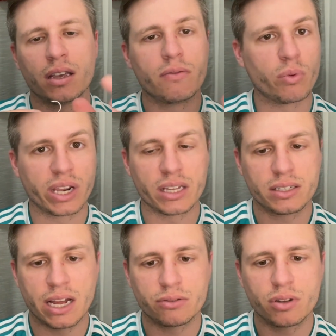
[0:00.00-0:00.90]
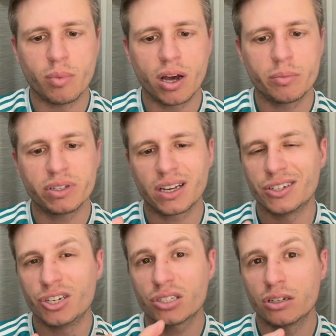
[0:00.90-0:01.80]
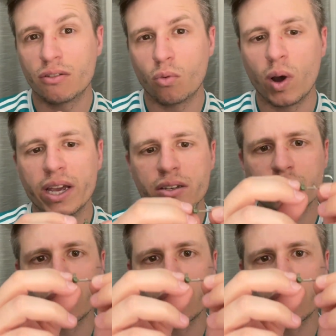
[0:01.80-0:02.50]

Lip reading: Even when it gets down to the bottom, it's got just enough weight